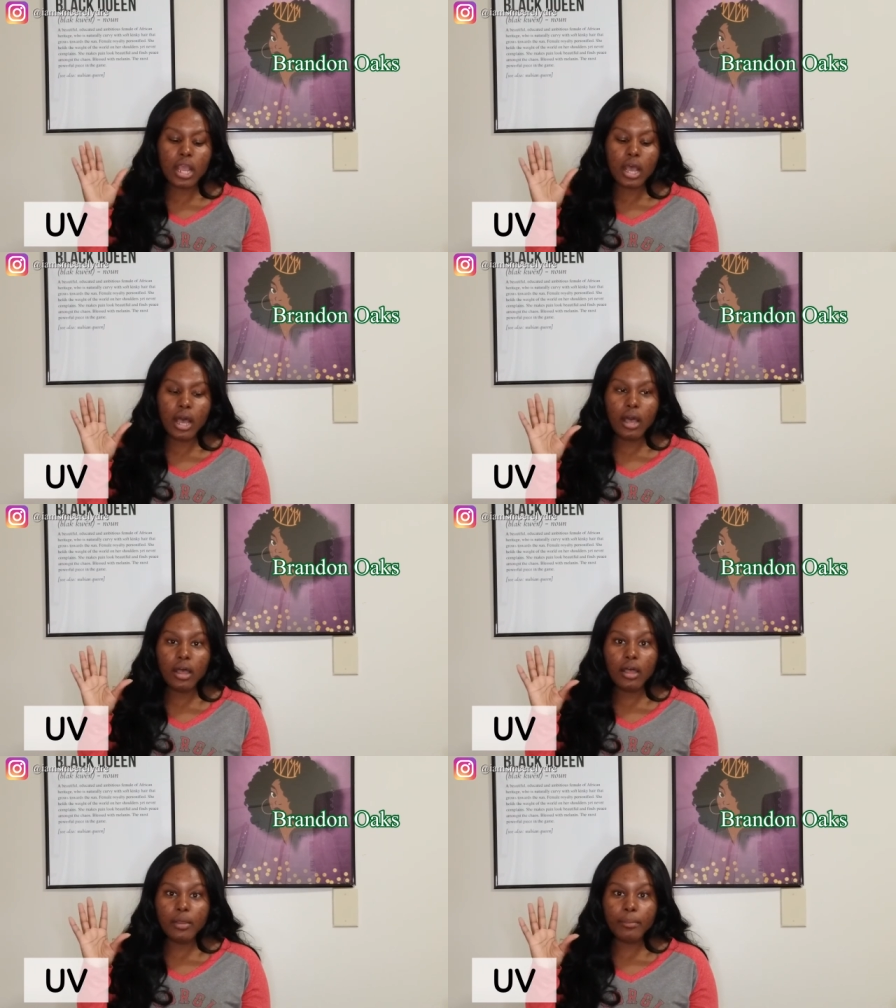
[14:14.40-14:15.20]

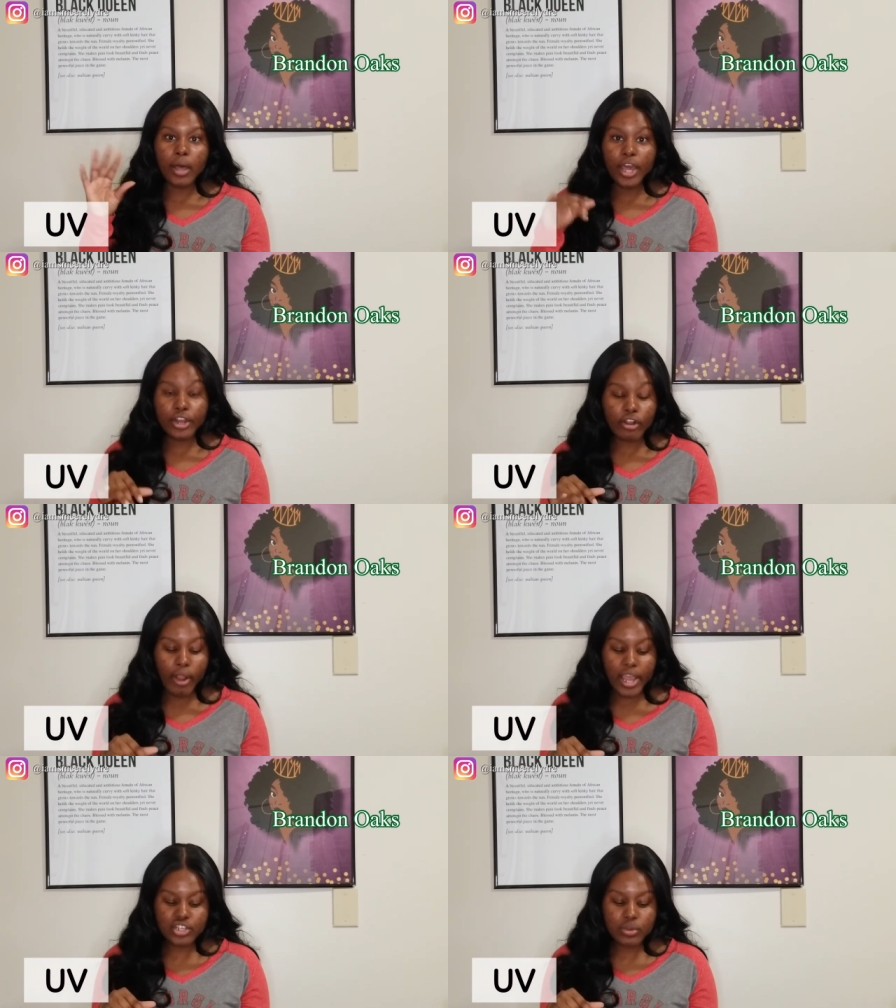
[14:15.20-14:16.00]
um,
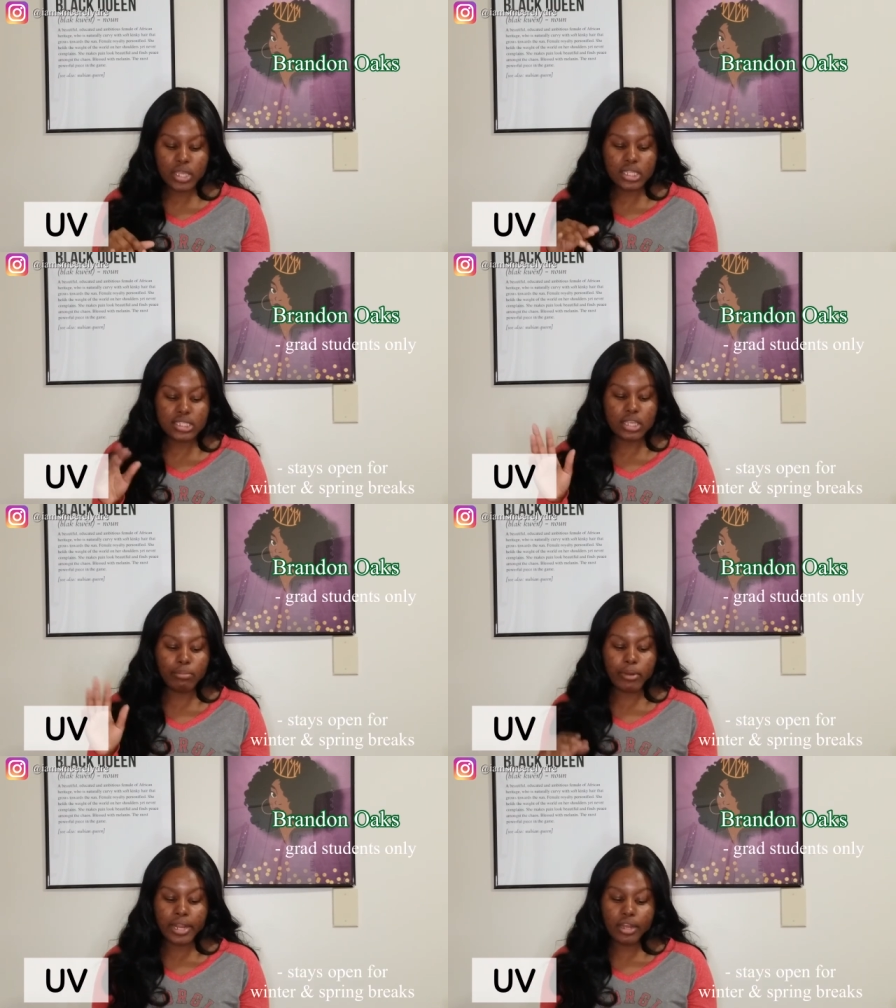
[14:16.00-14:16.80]
undergraduates,
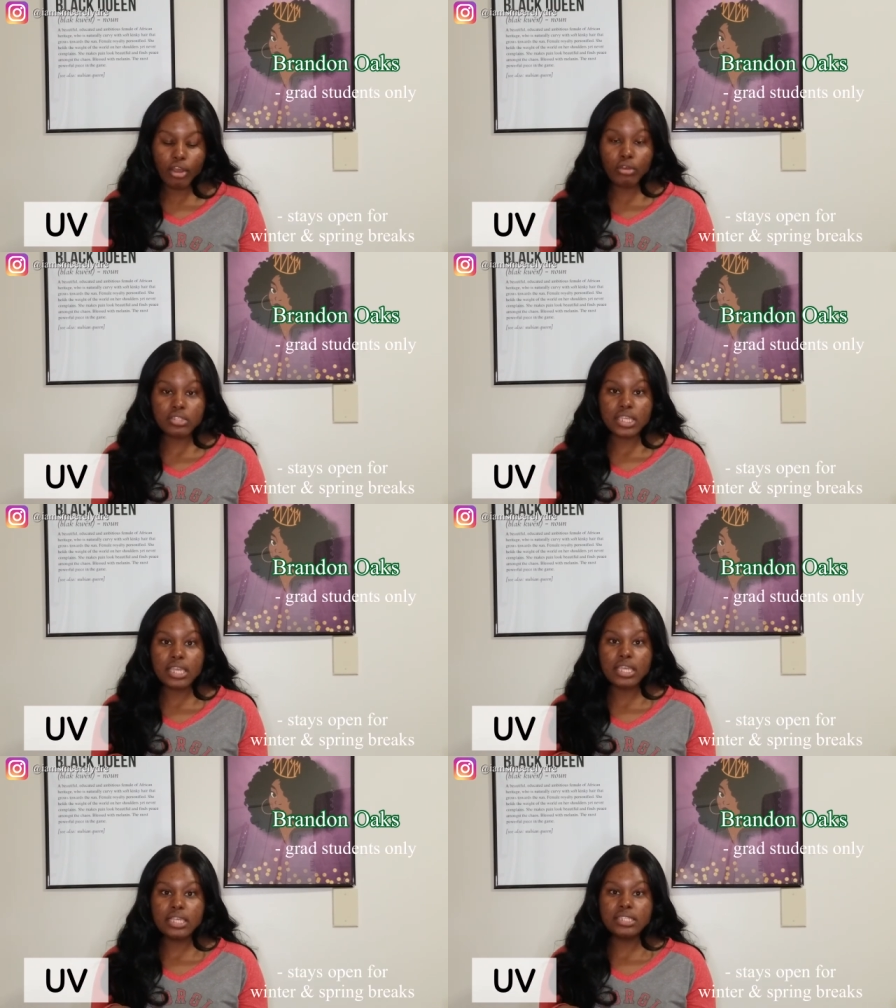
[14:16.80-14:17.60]
Brandon Oaks
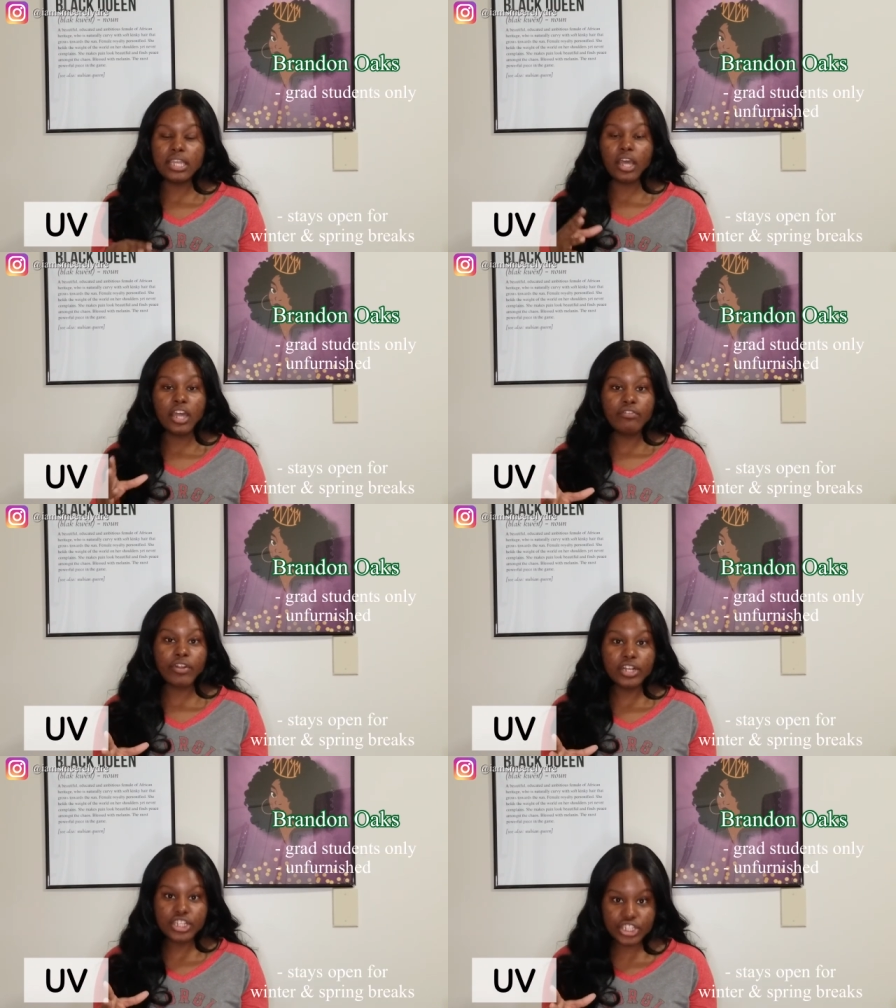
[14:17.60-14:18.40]
is an
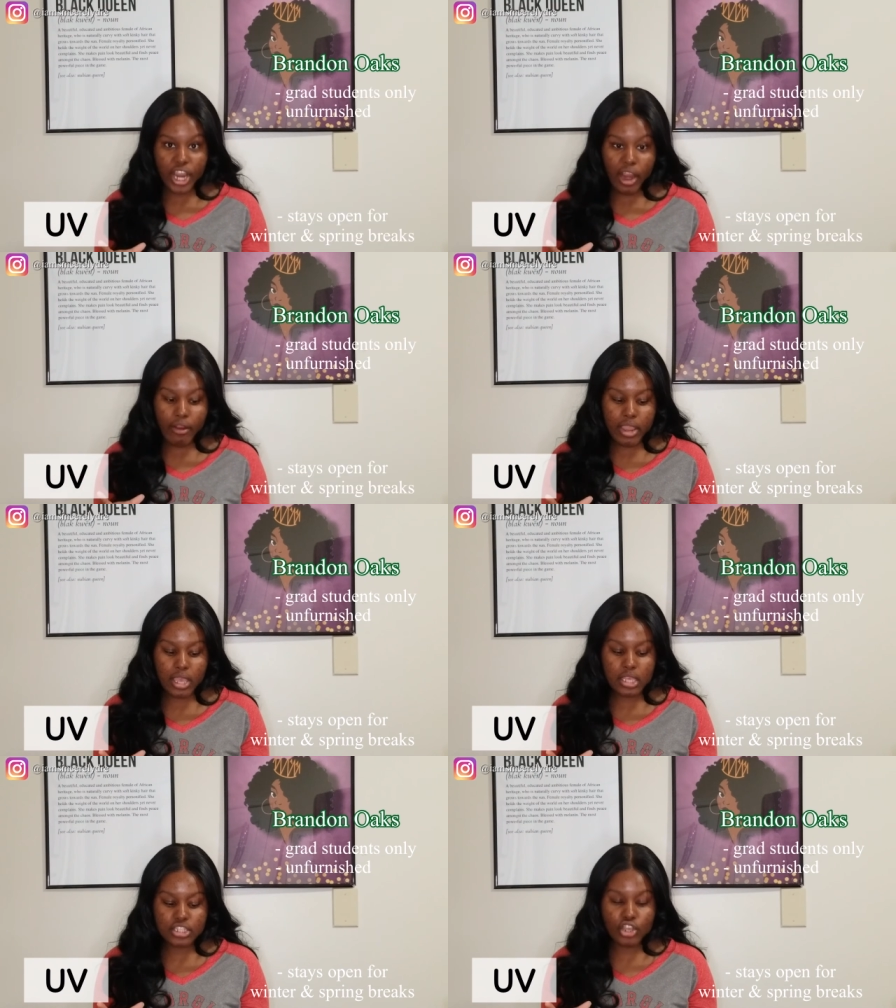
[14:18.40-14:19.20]
unfurnished
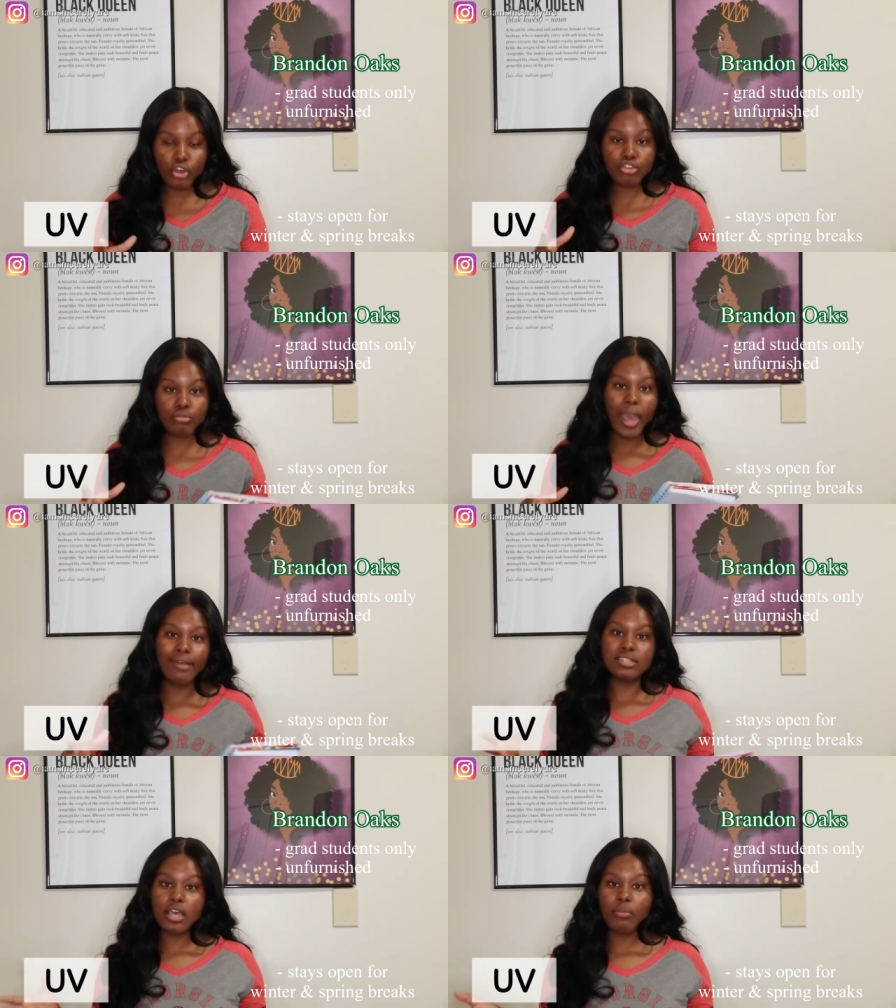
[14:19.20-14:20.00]
area, so you
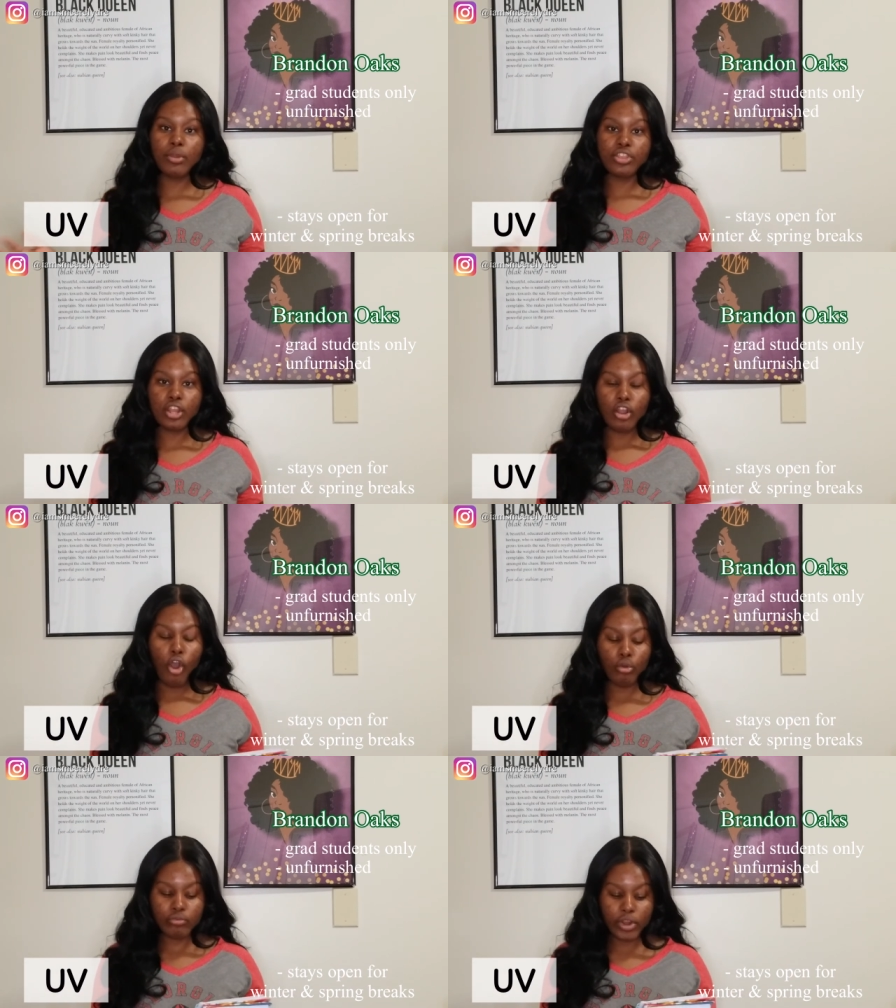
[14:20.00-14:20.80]
have to come with your
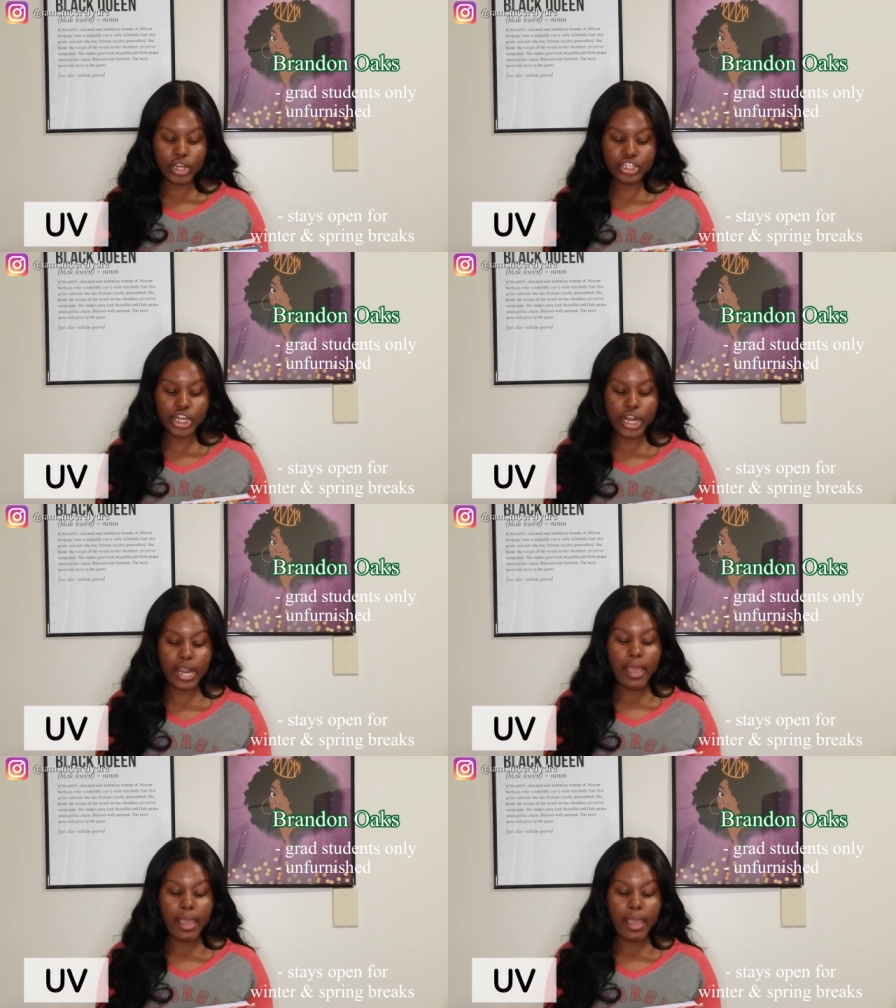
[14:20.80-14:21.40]
own furniture.